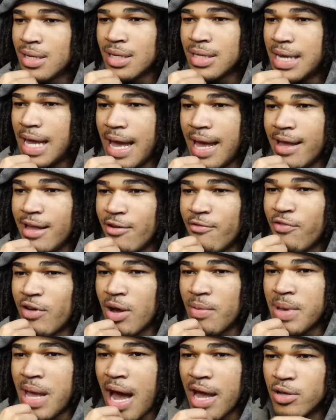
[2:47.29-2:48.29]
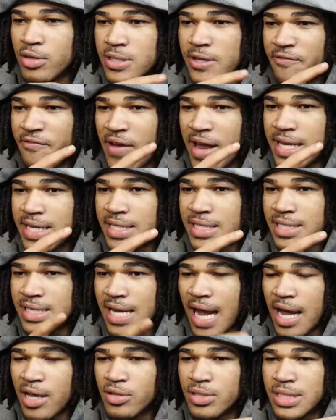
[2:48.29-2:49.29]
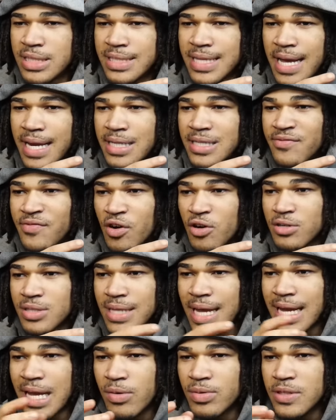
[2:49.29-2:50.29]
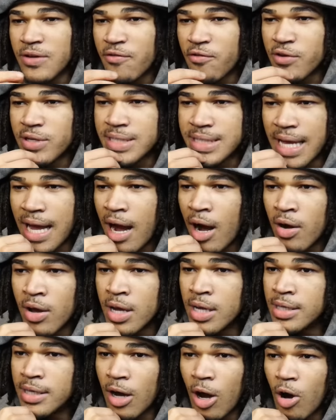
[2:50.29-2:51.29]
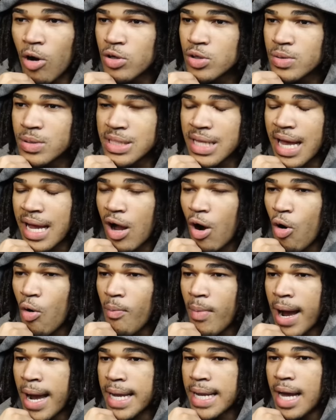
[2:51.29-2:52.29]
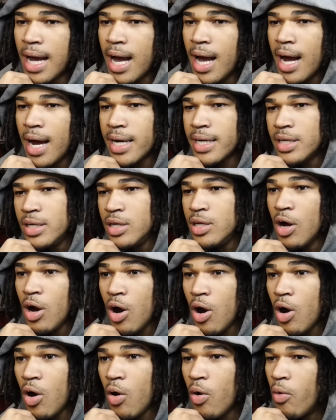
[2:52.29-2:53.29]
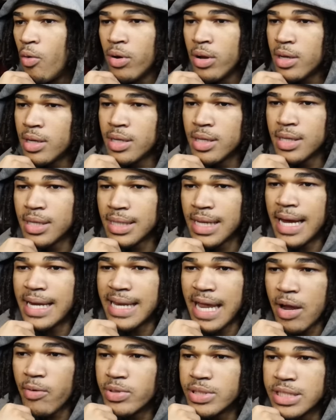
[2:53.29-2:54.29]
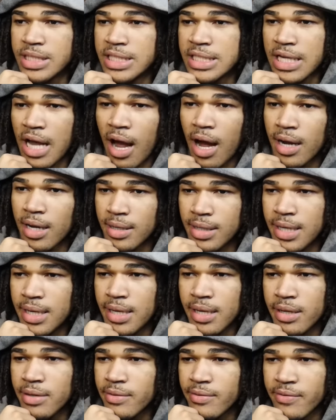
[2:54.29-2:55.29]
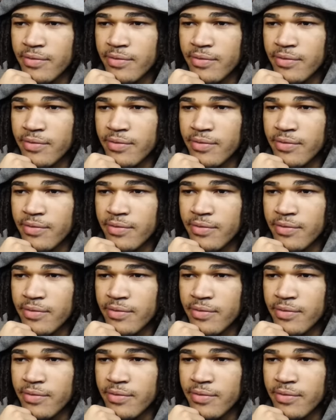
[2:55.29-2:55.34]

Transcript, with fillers: Yeah, you feel me? I used to fake this shit. I used to say this verse like it was a freestyle. The hoes was like, oh my God, yo. Like they was in shock, nigga.